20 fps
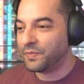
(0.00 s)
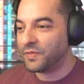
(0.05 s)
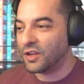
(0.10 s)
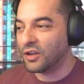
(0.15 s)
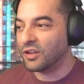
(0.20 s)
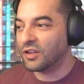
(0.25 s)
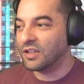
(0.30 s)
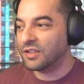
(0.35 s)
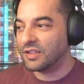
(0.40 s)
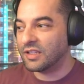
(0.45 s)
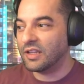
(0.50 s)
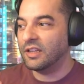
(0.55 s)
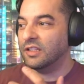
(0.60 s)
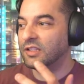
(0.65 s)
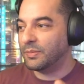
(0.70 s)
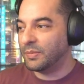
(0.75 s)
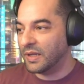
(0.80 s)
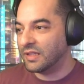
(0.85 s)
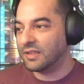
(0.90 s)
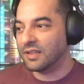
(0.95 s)
You're going to see
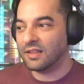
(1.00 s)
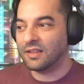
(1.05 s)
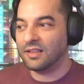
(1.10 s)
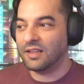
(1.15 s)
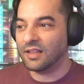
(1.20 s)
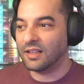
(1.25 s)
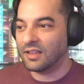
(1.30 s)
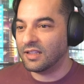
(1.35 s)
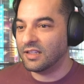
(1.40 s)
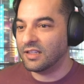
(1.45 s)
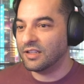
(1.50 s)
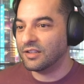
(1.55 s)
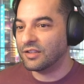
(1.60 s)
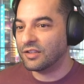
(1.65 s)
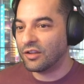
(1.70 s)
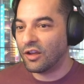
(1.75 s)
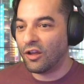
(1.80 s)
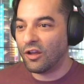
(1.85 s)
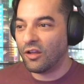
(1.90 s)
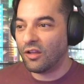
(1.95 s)
it's basically a clean
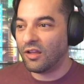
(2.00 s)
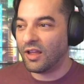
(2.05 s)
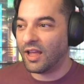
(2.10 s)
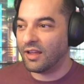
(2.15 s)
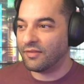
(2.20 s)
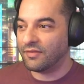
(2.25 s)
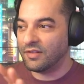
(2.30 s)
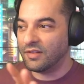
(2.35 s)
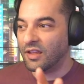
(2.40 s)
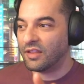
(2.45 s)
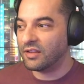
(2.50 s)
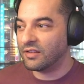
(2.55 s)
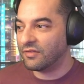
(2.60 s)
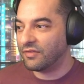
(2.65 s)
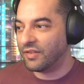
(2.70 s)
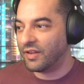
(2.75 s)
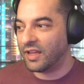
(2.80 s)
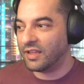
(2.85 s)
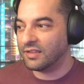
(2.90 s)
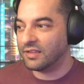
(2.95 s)
install. I have nothing
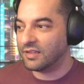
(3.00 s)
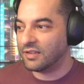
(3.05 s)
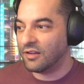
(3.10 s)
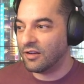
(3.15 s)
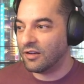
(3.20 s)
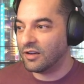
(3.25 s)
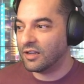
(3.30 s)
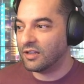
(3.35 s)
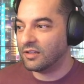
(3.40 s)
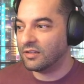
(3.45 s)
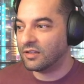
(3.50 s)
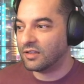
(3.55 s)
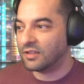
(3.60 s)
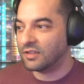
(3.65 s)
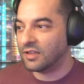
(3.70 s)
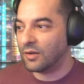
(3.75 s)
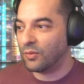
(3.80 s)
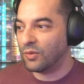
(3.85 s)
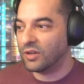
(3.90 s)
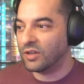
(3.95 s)
fancy on it
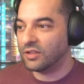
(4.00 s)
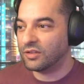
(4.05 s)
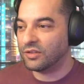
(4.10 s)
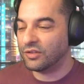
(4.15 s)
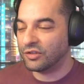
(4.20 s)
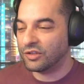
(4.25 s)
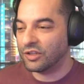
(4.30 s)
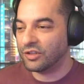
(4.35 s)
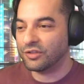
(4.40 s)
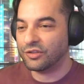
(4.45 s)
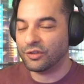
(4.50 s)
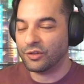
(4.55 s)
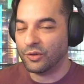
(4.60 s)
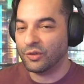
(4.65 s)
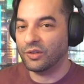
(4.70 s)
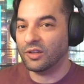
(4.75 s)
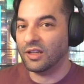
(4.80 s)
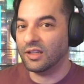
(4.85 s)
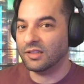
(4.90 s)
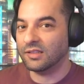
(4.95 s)
because I want it to just show
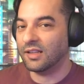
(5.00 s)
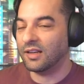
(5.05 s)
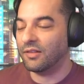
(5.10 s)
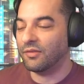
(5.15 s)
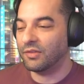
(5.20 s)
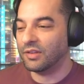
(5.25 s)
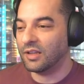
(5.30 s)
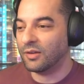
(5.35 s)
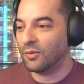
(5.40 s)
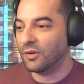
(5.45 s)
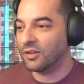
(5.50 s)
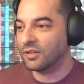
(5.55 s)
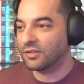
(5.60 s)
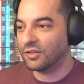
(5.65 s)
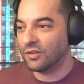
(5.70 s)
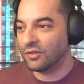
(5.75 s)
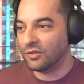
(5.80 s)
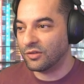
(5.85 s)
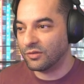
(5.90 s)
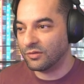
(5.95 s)
you guys that everything works.
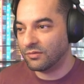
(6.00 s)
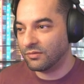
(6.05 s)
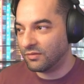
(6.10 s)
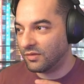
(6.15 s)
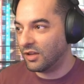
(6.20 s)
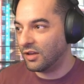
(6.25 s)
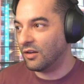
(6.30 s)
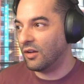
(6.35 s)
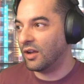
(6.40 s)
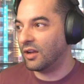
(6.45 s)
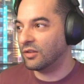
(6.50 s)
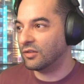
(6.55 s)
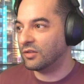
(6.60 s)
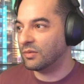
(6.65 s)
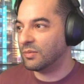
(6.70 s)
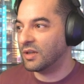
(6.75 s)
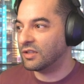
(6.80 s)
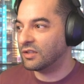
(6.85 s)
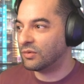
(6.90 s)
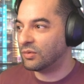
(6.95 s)
So I go
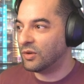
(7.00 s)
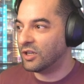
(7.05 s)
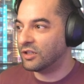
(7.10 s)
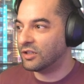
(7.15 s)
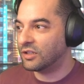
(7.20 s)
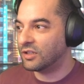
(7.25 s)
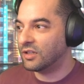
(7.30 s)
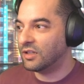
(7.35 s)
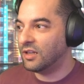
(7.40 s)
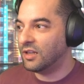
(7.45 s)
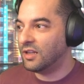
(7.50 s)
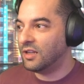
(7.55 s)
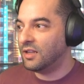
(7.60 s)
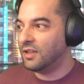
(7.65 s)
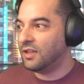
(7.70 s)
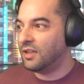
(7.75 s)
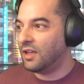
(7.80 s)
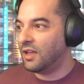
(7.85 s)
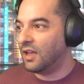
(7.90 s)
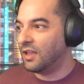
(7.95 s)
to my switch
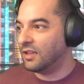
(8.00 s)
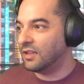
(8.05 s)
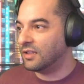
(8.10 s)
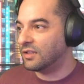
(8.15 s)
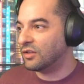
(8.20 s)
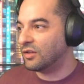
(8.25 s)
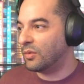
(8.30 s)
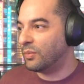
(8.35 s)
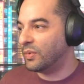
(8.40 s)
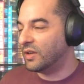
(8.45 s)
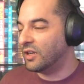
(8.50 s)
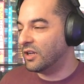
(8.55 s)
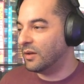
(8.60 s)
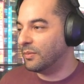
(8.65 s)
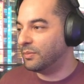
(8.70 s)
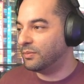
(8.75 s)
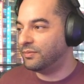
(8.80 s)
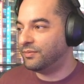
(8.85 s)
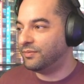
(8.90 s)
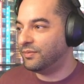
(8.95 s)
and let's open
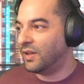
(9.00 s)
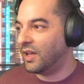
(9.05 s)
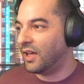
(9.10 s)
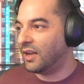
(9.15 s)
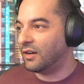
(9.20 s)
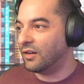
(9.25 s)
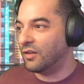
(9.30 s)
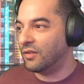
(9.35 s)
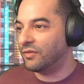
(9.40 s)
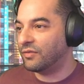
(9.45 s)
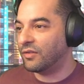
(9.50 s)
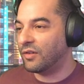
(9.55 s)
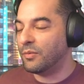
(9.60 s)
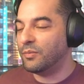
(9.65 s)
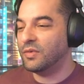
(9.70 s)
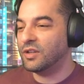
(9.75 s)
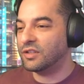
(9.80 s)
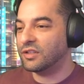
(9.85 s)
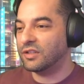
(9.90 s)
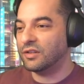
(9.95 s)
up, I don't know,
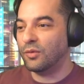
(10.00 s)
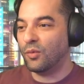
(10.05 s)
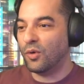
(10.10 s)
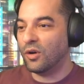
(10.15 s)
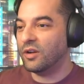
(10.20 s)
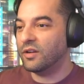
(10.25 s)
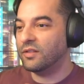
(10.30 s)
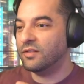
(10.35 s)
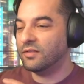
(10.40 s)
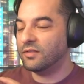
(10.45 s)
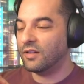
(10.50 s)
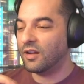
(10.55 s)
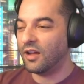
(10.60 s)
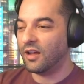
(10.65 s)
Front Mission 1